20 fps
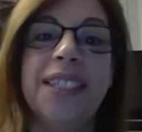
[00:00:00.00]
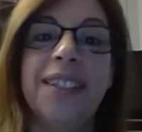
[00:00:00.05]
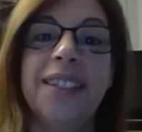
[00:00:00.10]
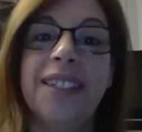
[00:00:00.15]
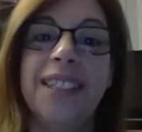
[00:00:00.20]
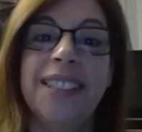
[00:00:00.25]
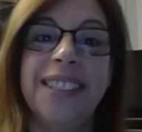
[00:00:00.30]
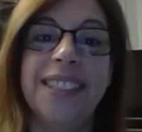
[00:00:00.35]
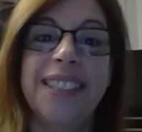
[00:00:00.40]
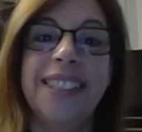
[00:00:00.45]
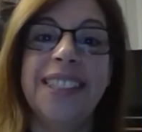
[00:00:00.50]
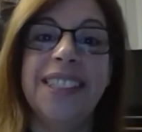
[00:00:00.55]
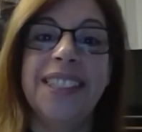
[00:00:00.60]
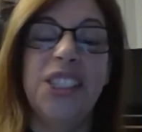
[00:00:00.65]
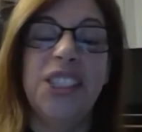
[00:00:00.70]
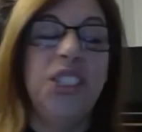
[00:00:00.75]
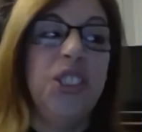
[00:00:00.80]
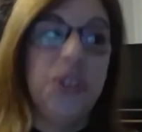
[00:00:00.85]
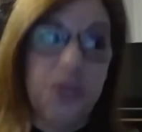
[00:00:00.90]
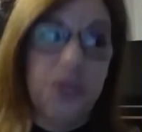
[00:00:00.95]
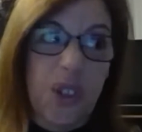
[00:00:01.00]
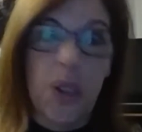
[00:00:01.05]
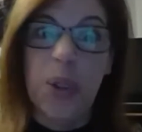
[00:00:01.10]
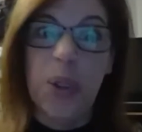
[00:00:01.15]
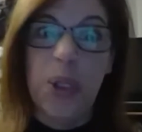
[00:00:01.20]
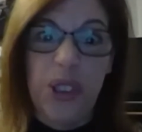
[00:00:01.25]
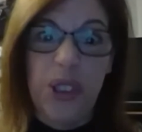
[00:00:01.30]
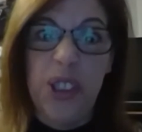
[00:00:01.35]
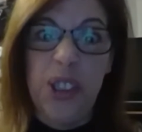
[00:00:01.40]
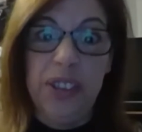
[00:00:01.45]
and I said, you've got
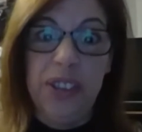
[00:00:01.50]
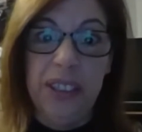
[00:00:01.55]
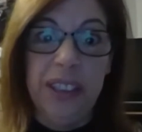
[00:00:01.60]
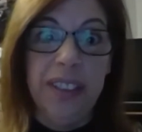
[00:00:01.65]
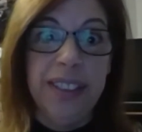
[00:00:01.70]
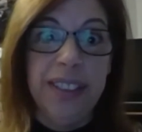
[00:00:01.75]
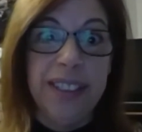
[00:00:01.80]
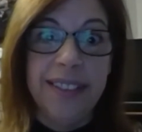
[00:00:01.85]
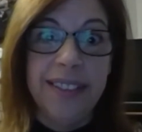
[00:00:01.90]
to do this.